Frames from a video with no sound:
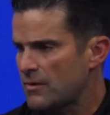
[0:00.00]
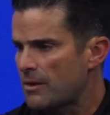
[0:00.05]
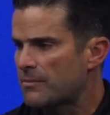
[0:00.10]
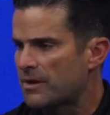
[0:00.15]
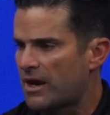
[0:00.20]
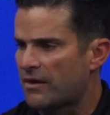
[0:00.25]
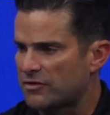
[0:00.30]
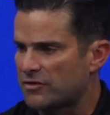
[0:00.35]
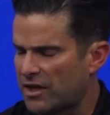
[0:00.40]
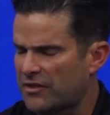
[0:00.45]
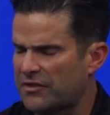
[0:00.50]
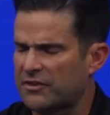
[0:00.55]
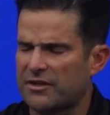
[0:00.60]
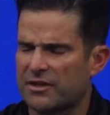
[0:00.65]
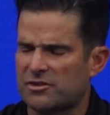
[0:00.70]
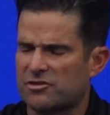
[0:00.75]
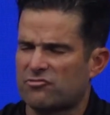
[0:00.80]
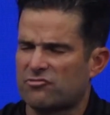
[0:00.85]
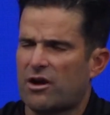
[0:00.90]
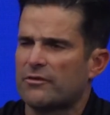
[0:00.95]
But obviously, I think
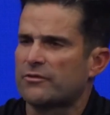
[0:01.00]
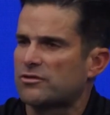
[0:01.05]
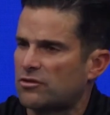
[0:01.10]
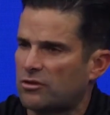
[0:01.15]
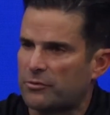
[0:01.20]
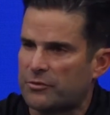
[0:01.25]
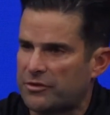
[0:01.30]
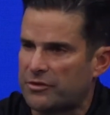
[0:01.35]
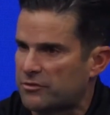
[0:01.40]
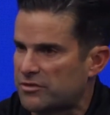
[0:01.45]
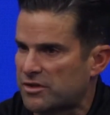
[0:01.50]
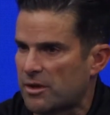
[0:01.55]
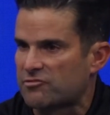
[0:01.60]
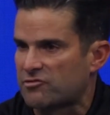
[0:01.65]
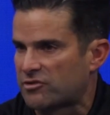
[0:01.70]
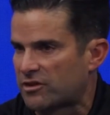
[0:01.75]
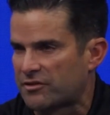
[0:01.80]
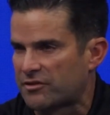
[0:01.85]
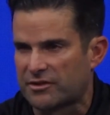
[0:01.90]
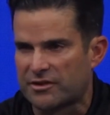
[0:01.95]
that's the drive to start with the
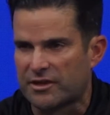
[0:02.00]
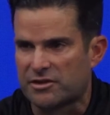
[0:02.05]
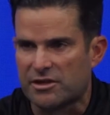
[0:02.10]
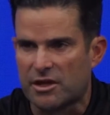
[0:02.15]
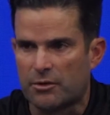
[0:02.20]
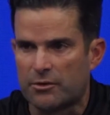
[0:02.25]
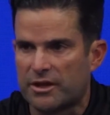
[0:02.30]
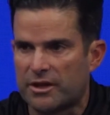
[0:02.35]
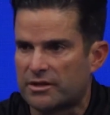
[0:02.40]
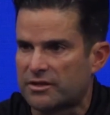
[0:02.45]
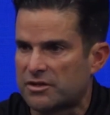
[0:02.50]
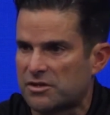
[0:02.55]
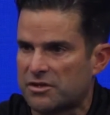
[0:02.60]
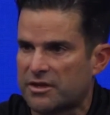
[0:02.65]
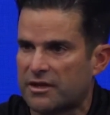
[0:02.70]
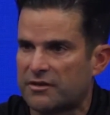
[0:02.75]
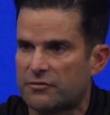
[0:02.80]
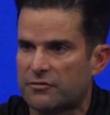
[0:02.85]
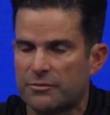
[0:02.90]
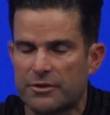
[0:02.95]
interception. I think that's how we ended his
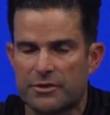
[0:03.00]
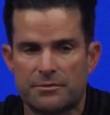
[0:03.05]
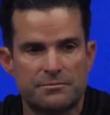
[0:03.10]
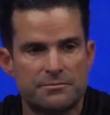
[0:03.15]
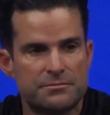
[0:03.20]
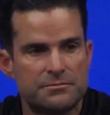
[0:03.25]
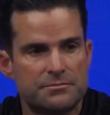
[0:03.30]
day from there.